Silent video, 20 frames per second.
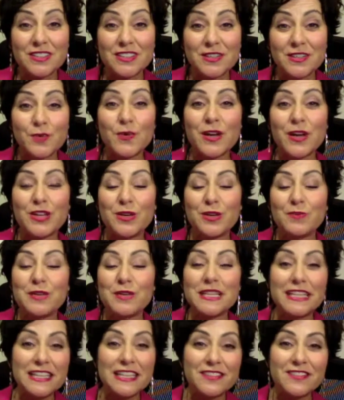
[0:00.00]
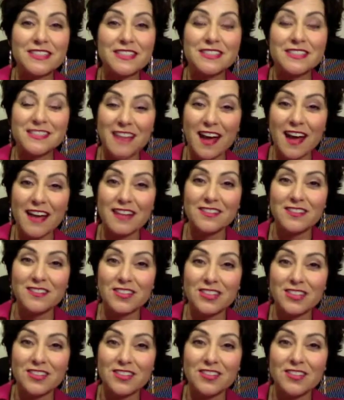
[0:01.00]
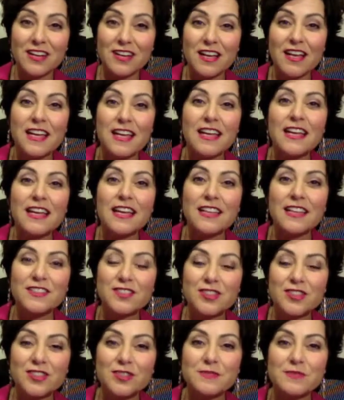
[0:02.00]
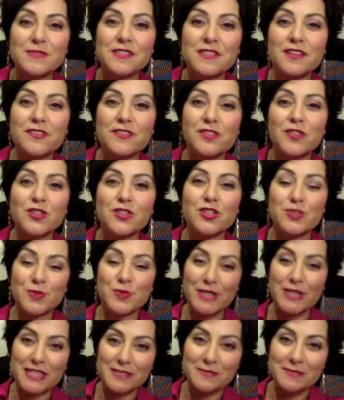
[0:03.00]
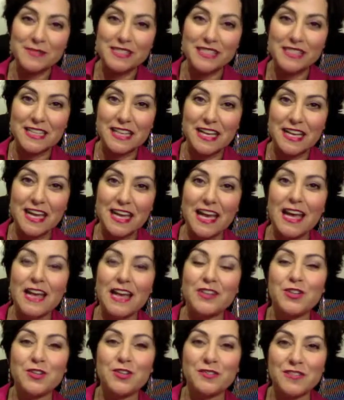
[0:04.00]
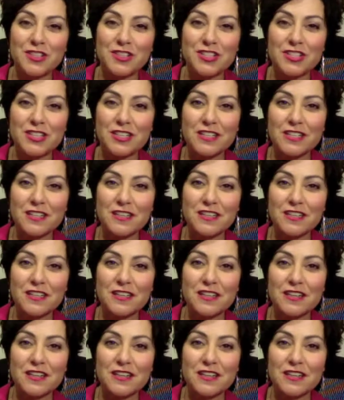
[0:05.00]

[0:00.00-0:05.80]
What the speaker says: what you believe inside of you in terms of your dreams and your vision,